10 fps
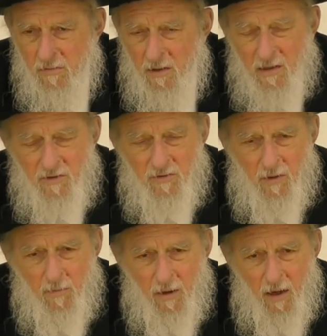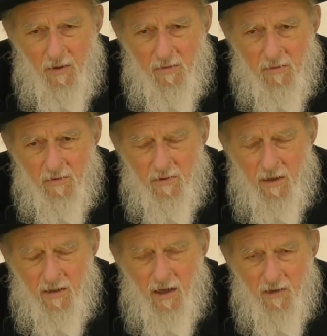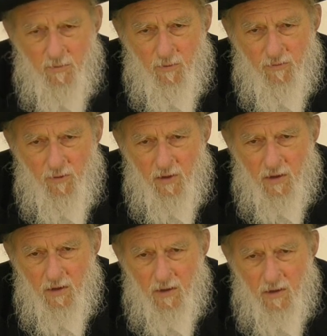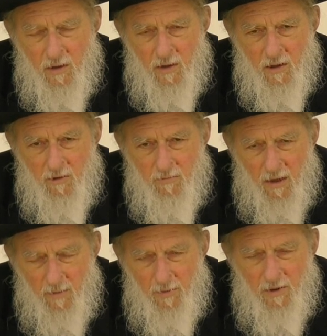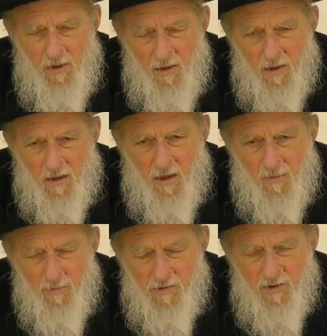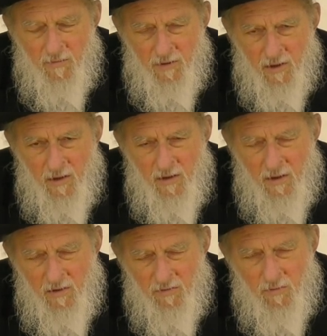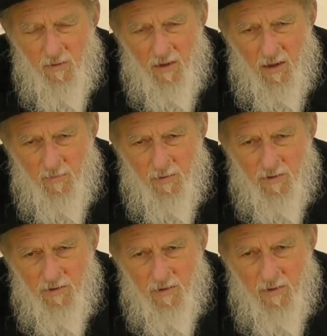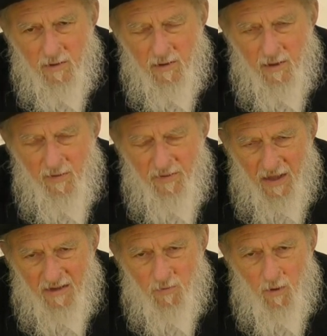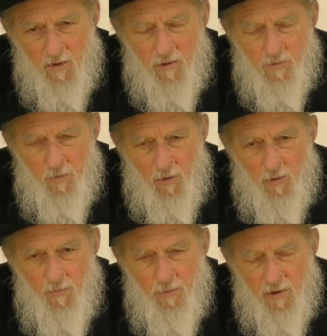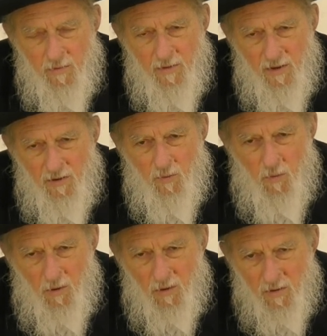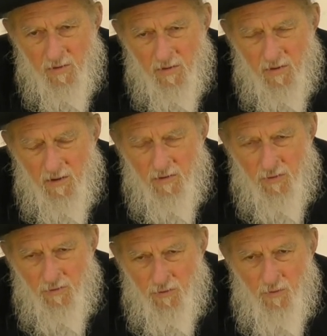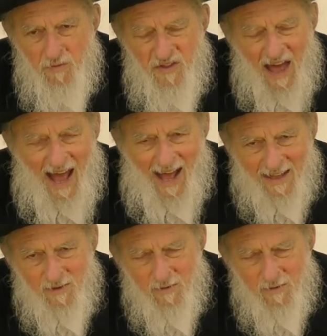It isn't the Ramchal, and dies before 40. Maybe he accomplished everything he needs to accomplish. That's why HaKadosh Baruch Hu put him in the world, to do that.